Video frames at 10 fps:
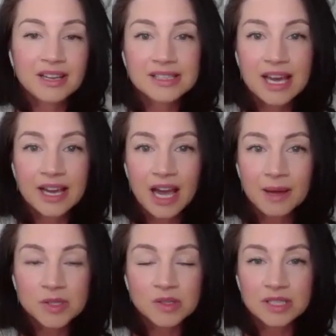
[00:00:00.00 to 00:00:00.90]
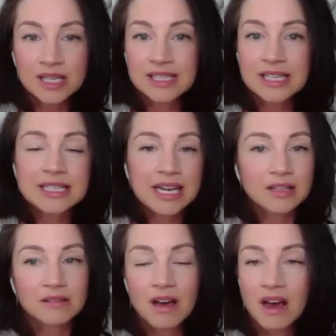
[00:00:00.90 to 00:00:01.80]
Because that capsule does
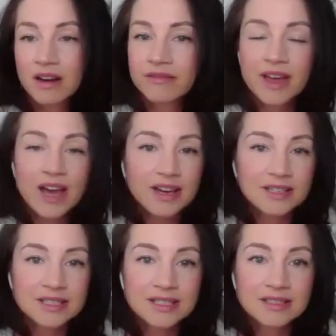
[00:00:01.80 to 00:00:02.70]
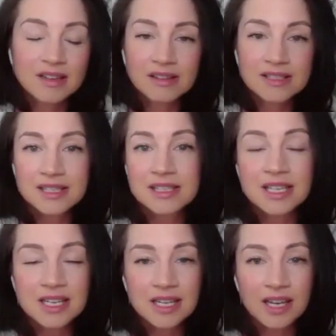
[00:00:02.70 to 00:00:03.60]
contain a lot of that
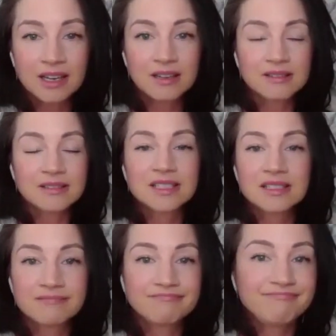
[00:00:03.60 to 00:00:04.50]
toxicity and,